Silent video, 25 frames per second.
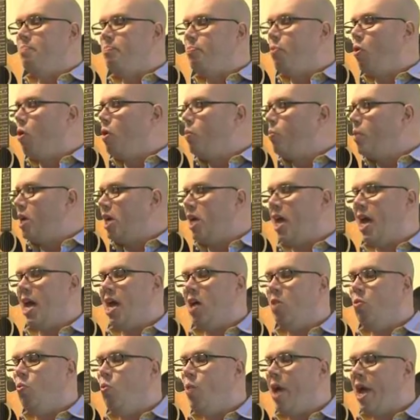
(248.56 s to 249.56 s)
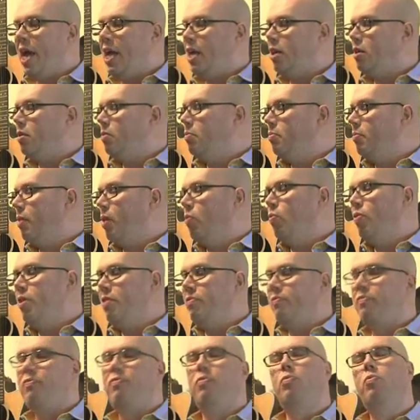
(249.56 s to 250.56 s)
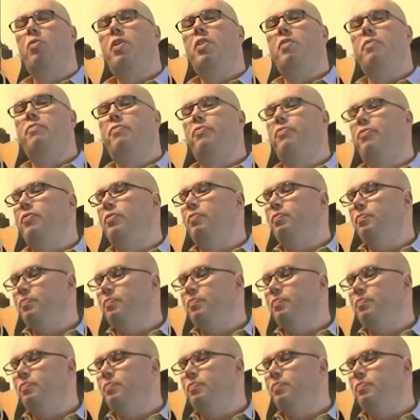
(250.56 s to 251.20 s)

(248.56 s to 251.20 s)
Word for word: boy, we can't wait, but we've